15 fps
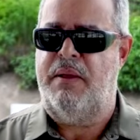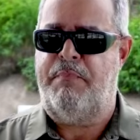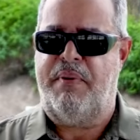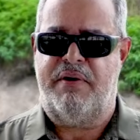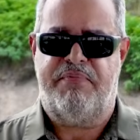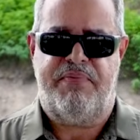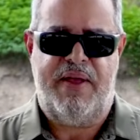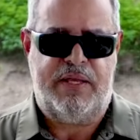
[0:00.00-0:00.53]

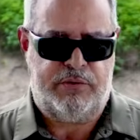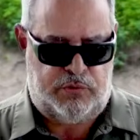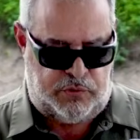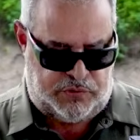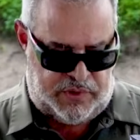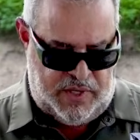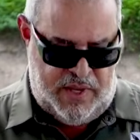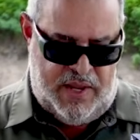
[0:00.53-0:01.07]
perfect,
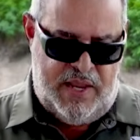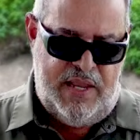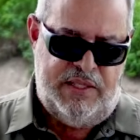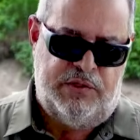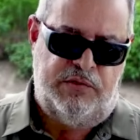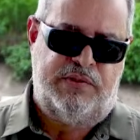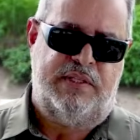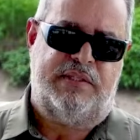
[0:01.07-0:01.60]

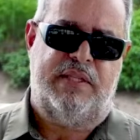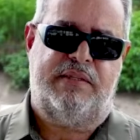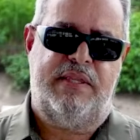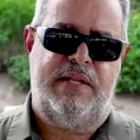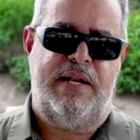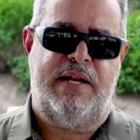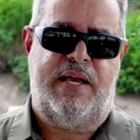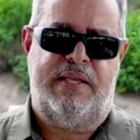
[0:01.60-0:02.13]
then they throw
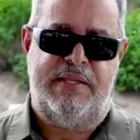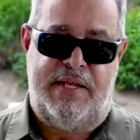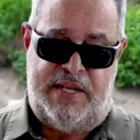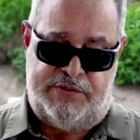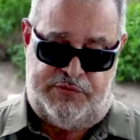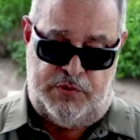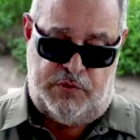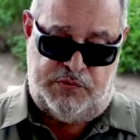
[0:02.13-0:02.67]
the
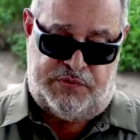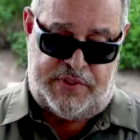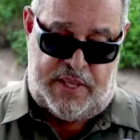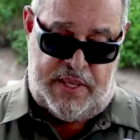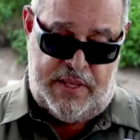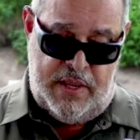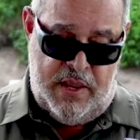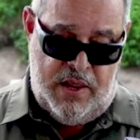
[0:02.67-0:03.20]
generation 6
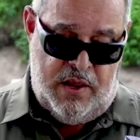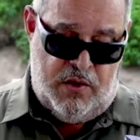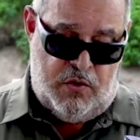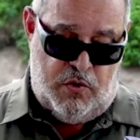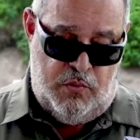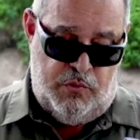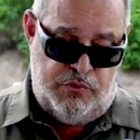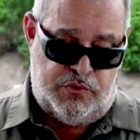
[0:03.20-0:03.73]
at you
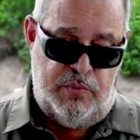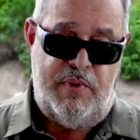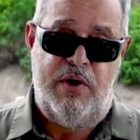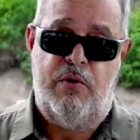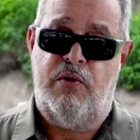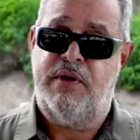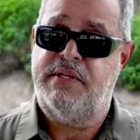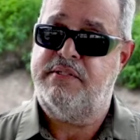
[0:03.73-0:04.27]
with much
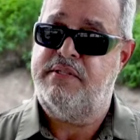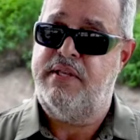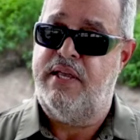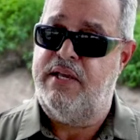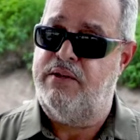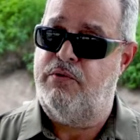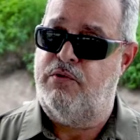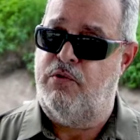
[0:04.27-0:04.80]
better
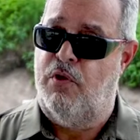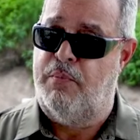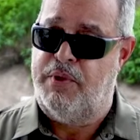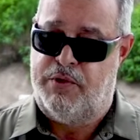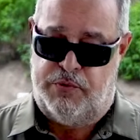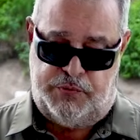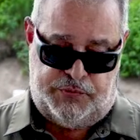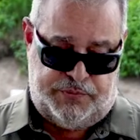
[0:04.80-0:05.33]

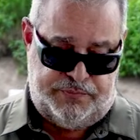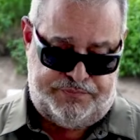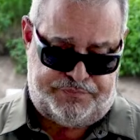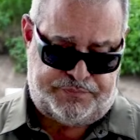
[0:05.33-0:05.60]
ergonomics.